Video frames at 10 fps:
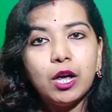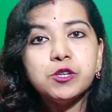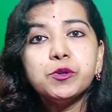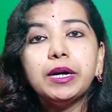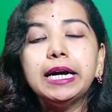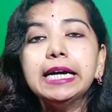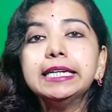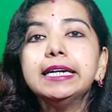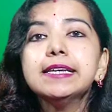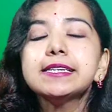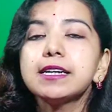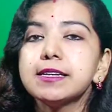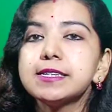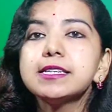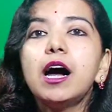So it is
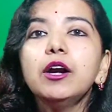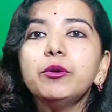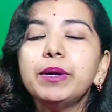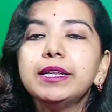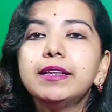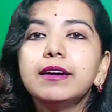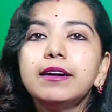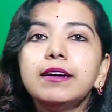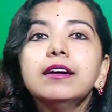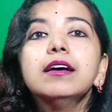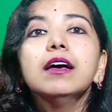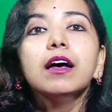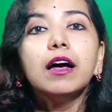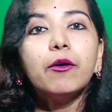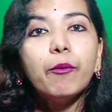concerned with the
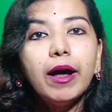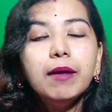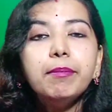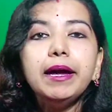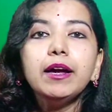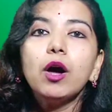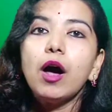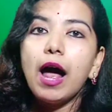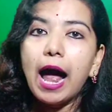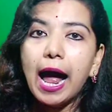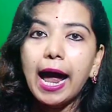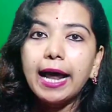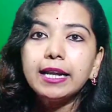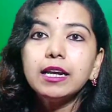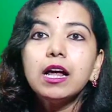well-being
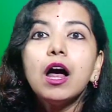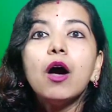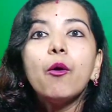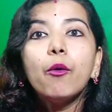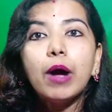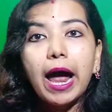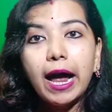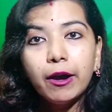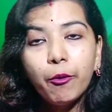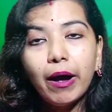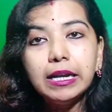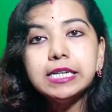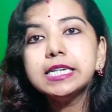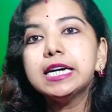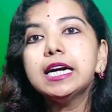and
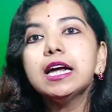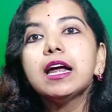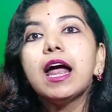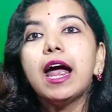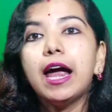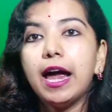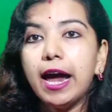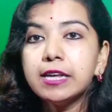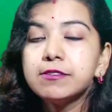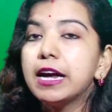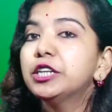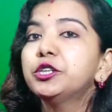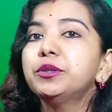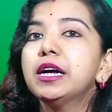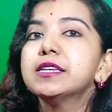quality
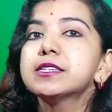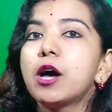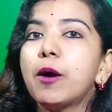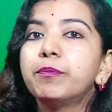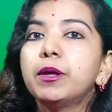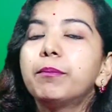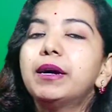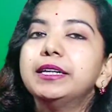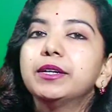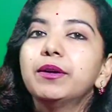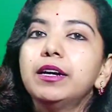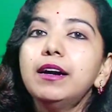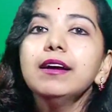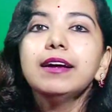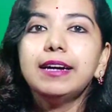assurance of the
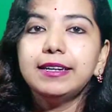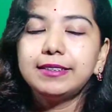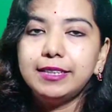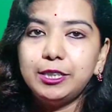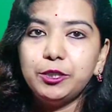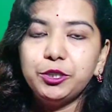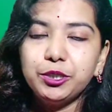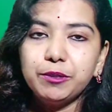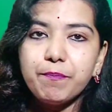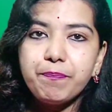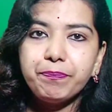particular institution.